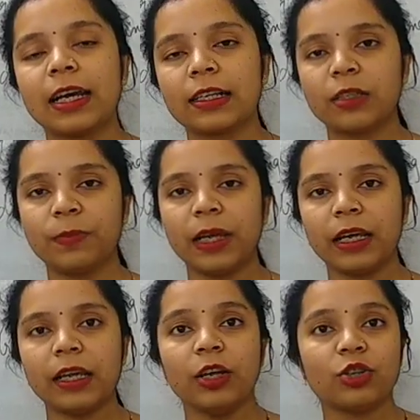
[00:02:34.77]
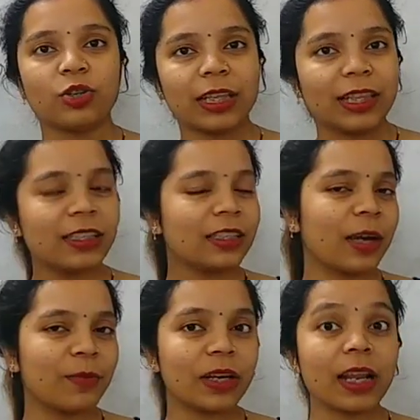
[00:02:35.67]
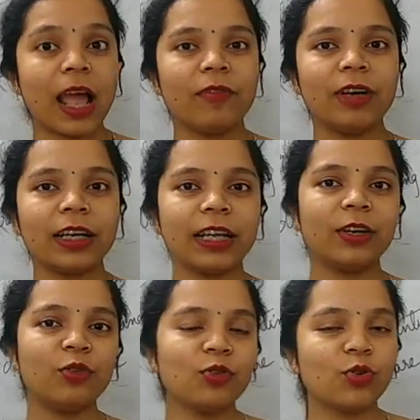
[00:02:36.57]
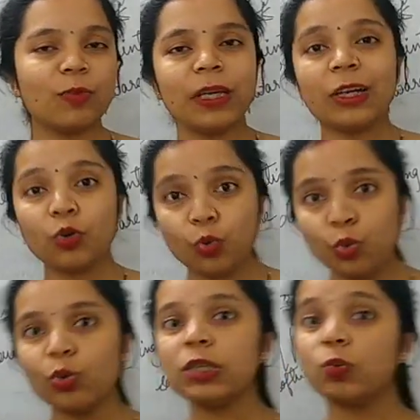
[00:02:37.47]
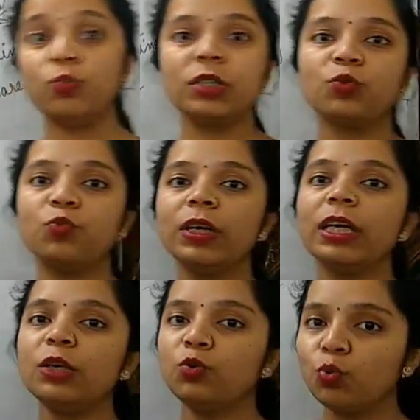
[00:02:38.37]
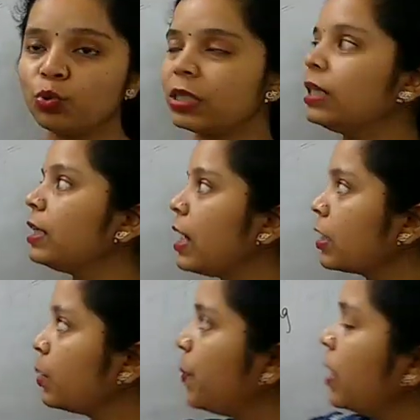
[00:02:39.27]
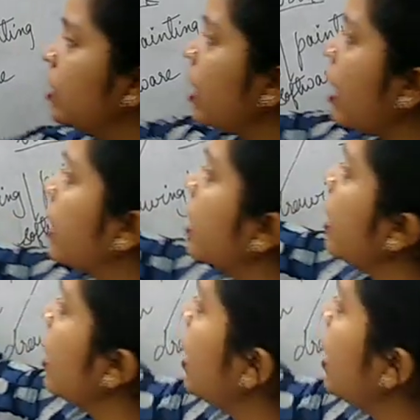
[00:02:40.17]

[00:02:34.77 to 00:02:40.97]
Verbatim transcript: Tux Paint. So in this chapter, I will tell you so many tools which we use in Tux Paint. Like